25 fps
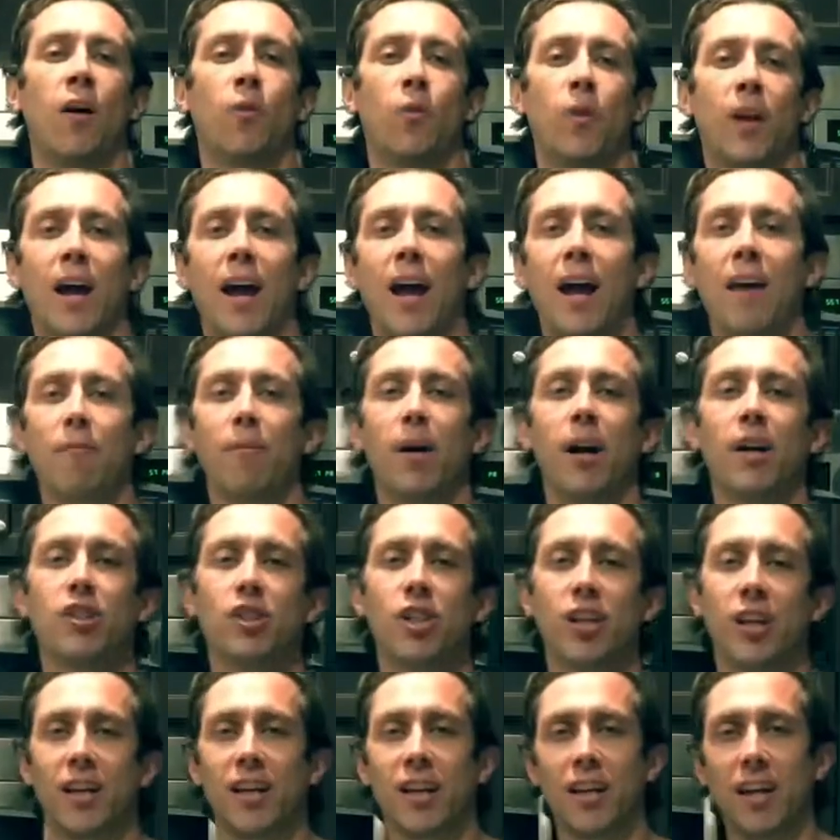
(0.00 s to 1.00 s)
When I have my
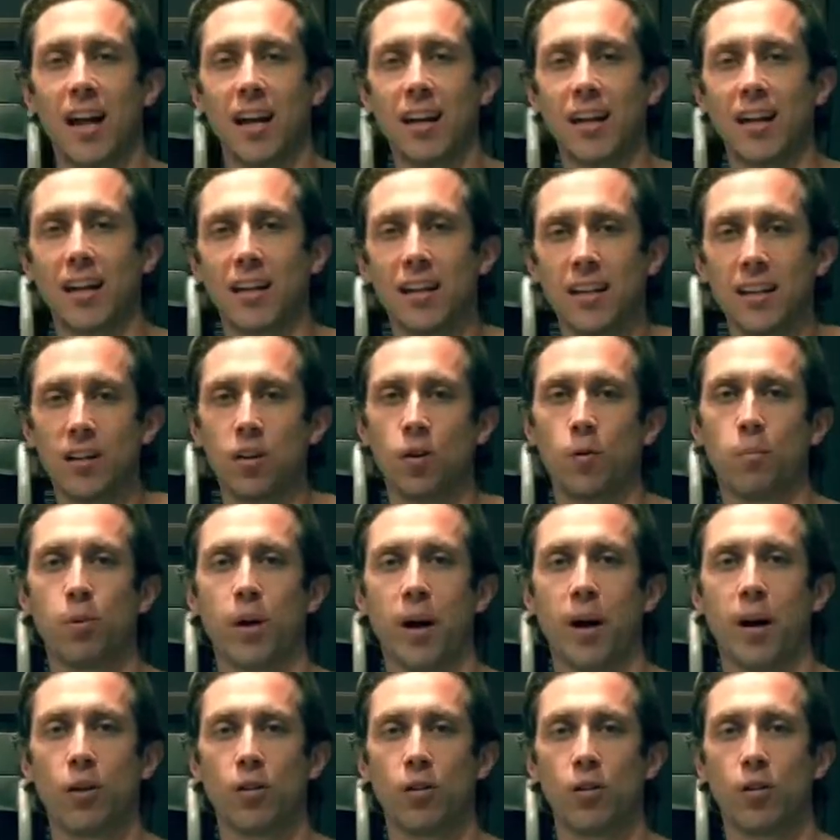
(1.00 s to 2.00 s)
chicken, I like a little
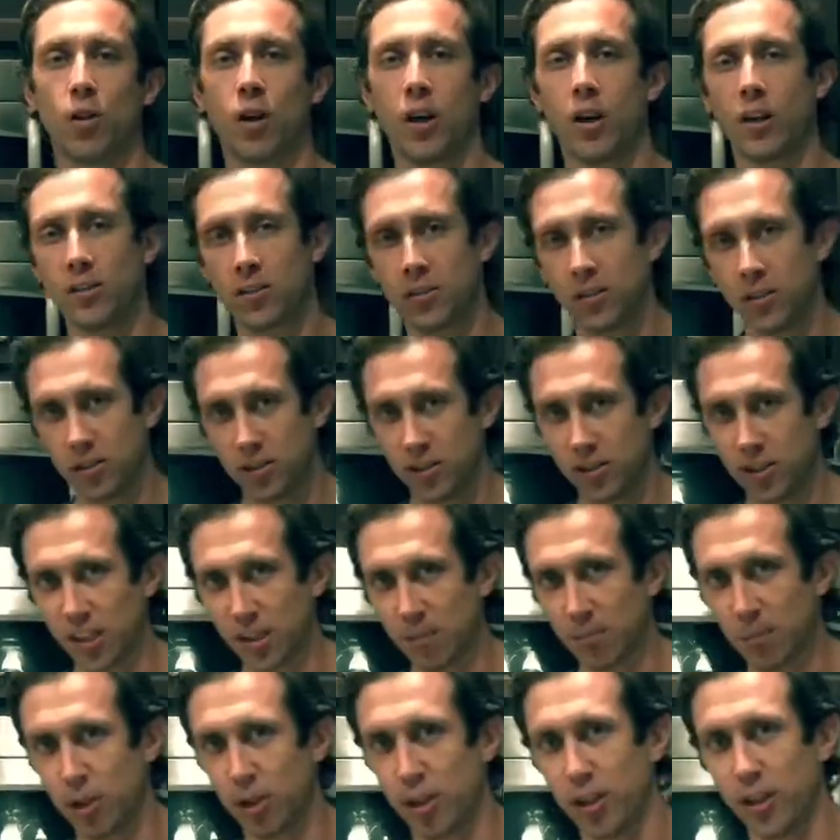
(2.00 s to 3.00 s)
brown crust,
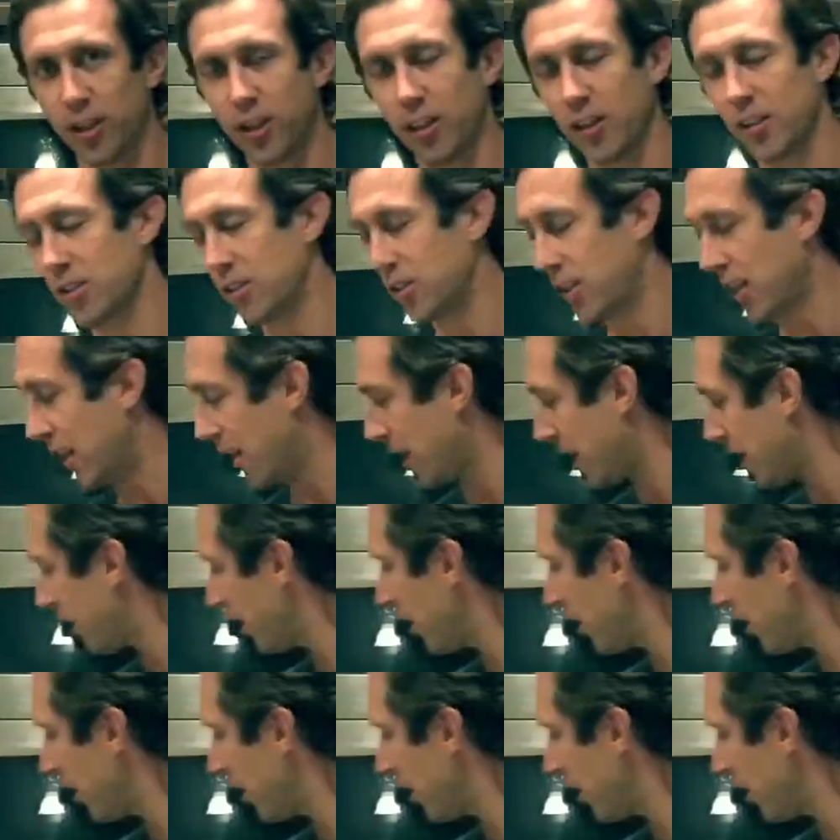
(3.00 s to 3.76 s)
similar to the steak.